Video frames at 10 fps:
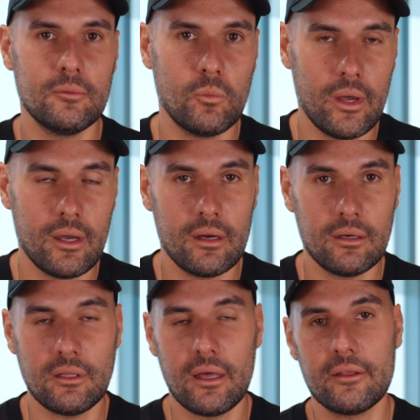where
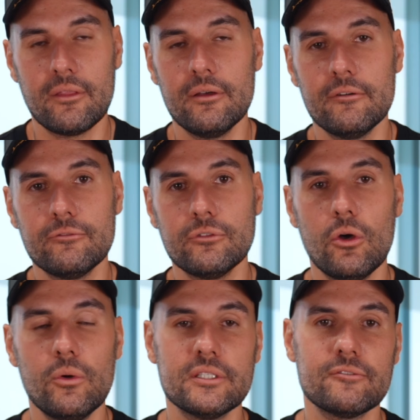a lot of the
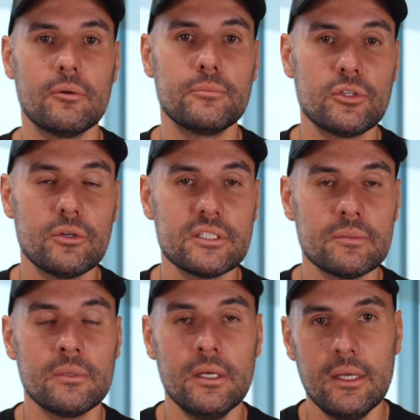flow is from
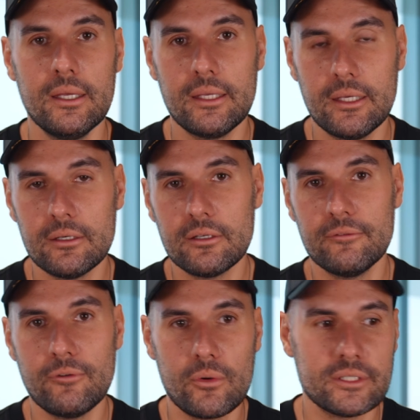tourism, here the
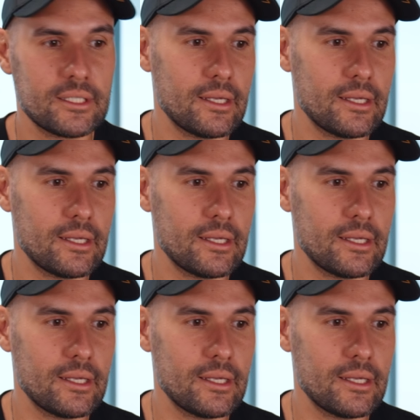focus can